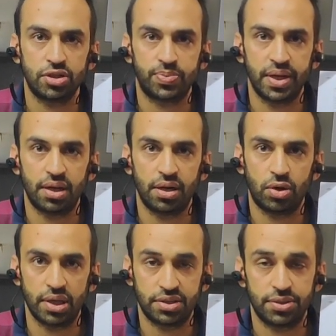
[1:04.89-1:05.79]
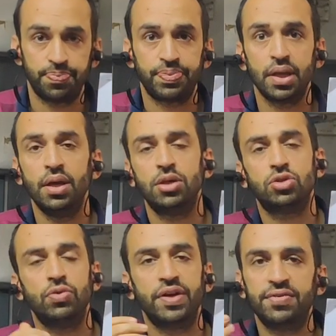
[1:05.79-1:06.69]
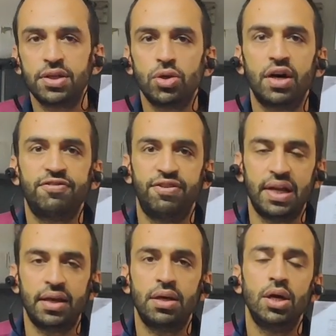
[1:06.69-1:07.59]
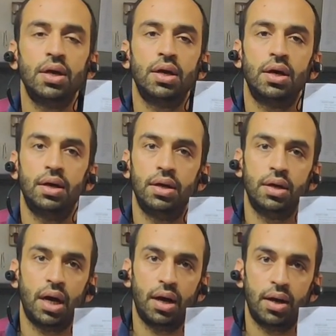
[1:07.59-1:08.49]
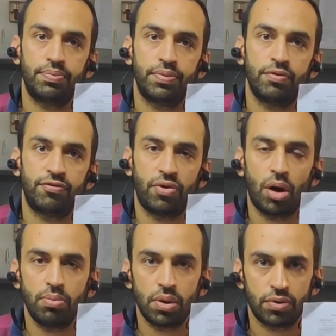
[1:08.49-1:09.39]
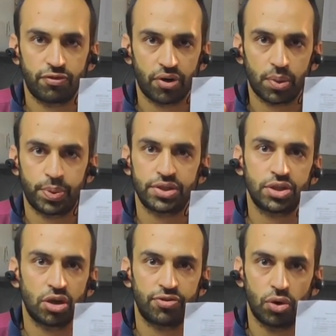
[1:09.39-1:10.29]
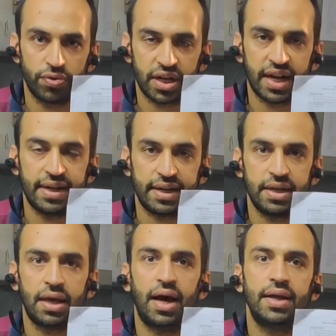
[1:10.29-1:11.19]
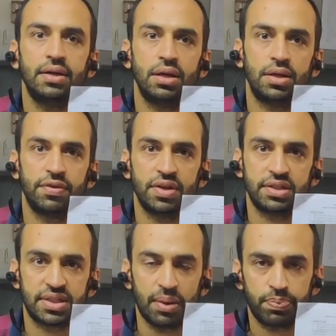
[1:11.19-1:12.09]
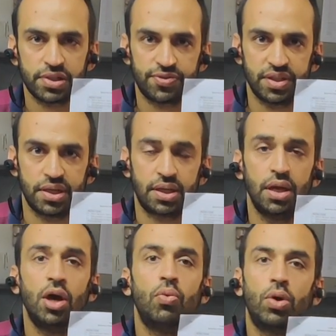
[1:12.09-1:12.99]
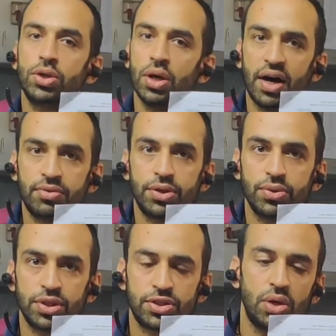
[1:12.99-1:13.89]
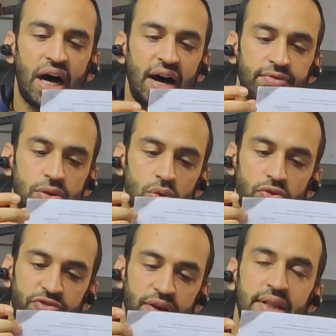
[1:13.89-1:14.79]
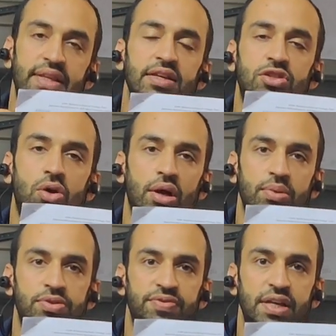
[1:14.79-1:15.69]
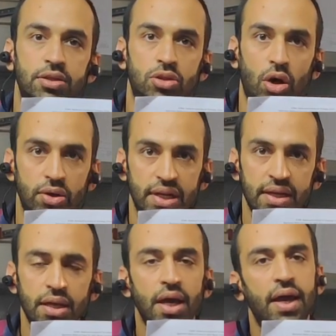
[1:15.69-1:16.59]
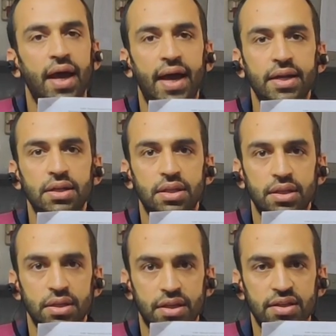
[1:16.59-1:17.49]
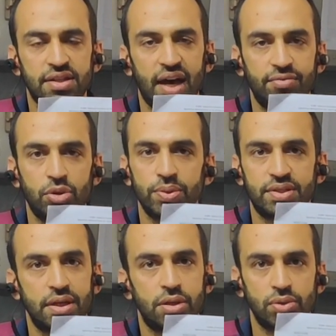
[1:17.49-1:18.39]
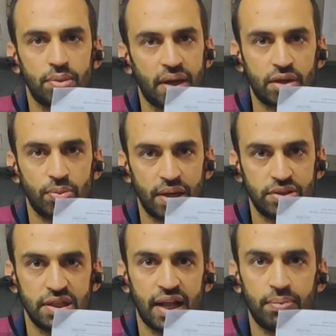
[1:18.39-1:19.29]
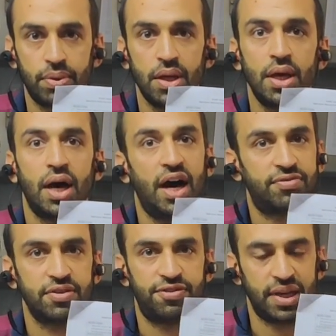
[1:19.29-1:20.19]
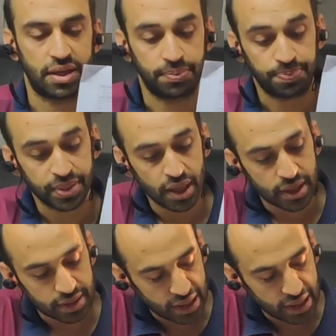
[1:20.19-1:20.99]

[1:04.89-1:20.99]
John's Medical College. So whenever you are filling a form for a patient of COVID-19 and giving samples with it, what you have to do is you have to fill these columns very thoroughly, and these have to be sent to the microbiology lab after filling.